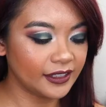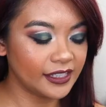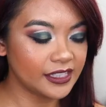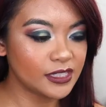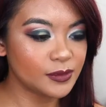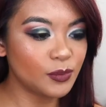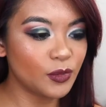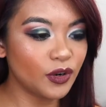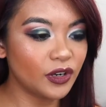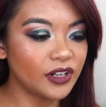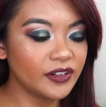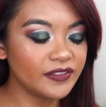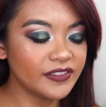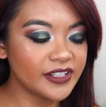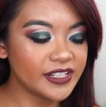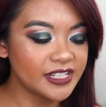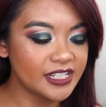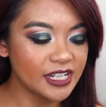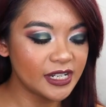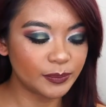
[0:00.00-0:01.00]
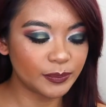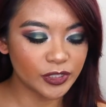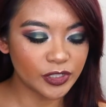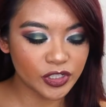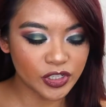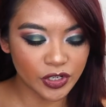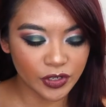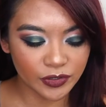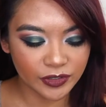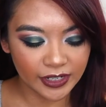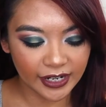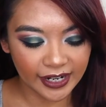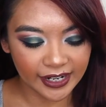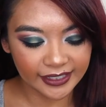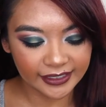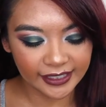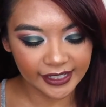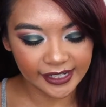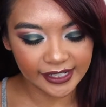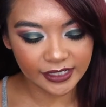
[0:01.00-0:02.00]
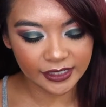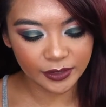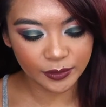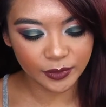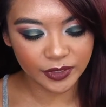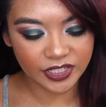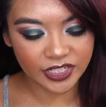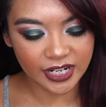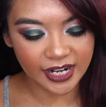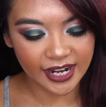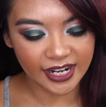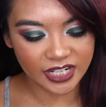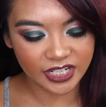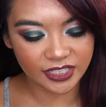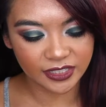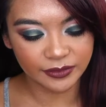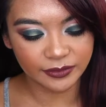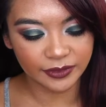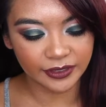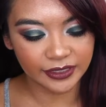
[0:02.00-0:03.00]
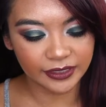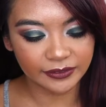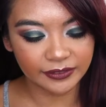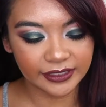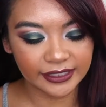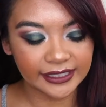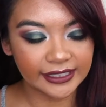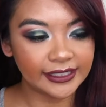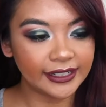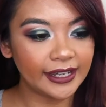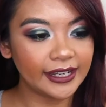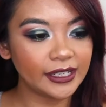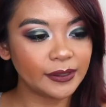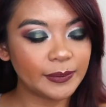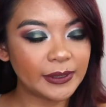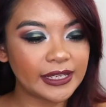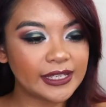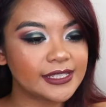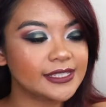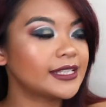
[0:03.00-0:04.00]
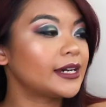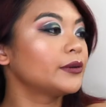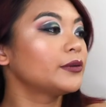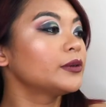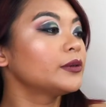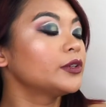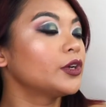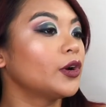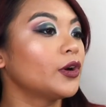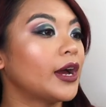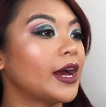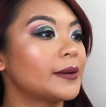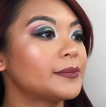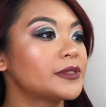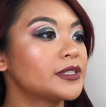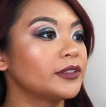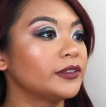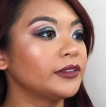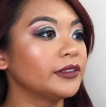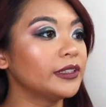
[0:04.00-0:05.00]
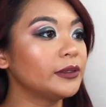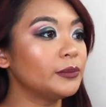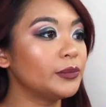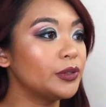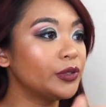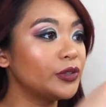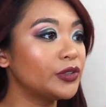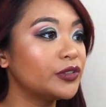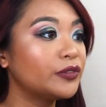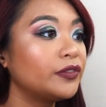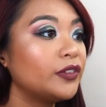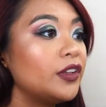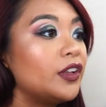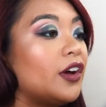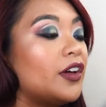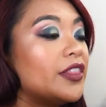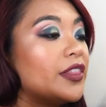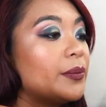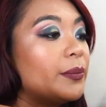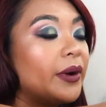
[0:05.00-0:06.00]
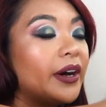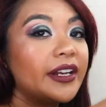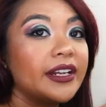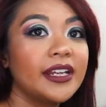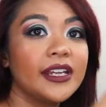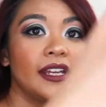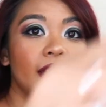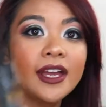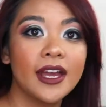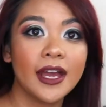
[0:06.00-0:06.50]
It's more of a deeper toned highlight, which I actually really, really like because that would go absolutely beautiful on the body.